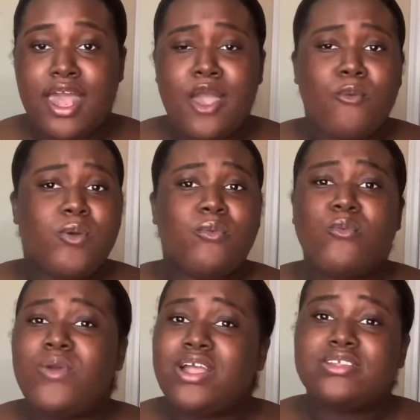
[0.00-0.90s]
We
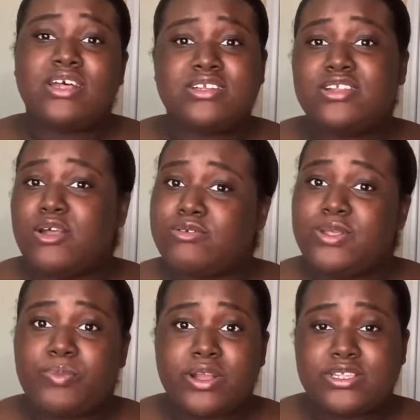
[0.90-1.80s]
are such a nosy person.